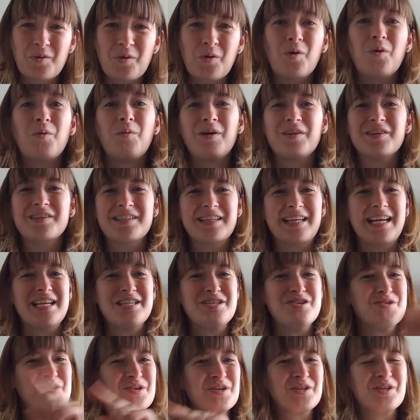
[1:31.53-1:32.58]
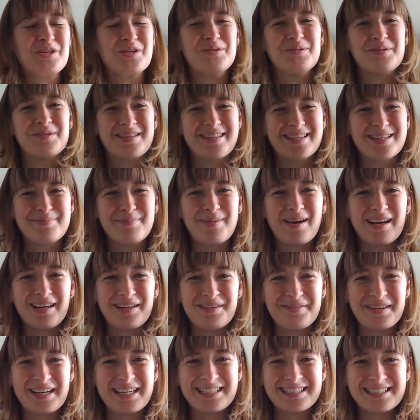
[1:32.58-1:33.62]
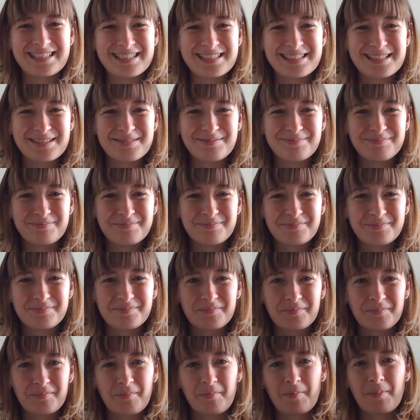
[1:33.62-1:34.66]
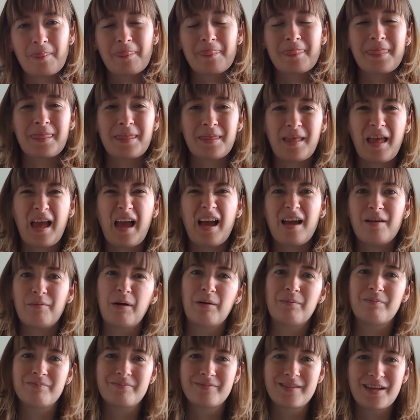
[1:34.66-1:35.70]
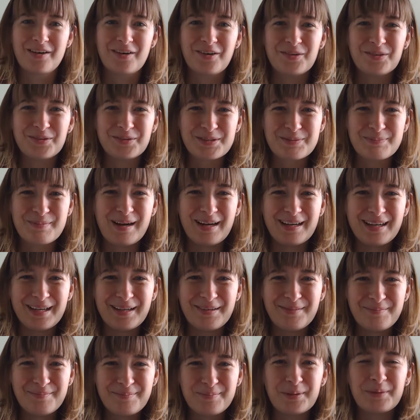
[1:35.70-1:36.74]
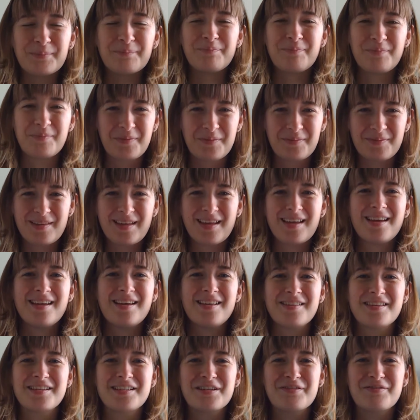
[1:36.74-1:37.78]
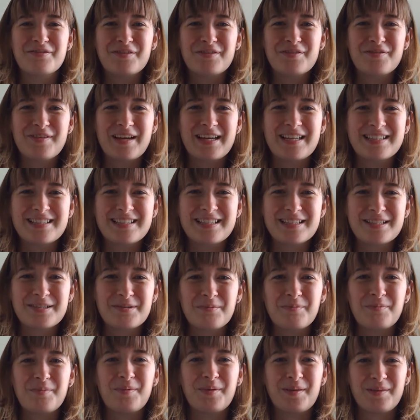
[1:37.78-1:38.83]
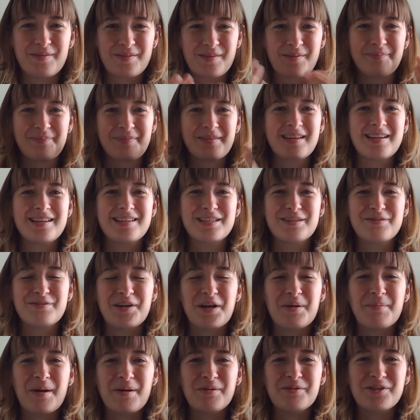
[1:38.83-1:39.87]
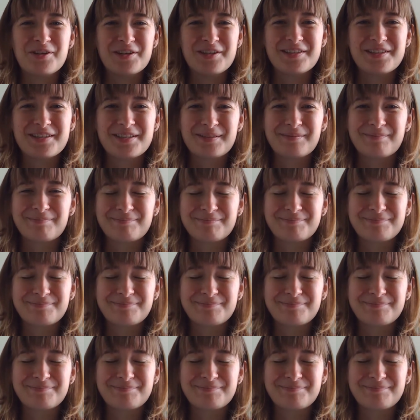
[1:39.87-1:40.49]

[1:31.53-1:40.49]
Or once again, you can use the smiley faces. Well, they're not all smiley, but the different faces with different emotions.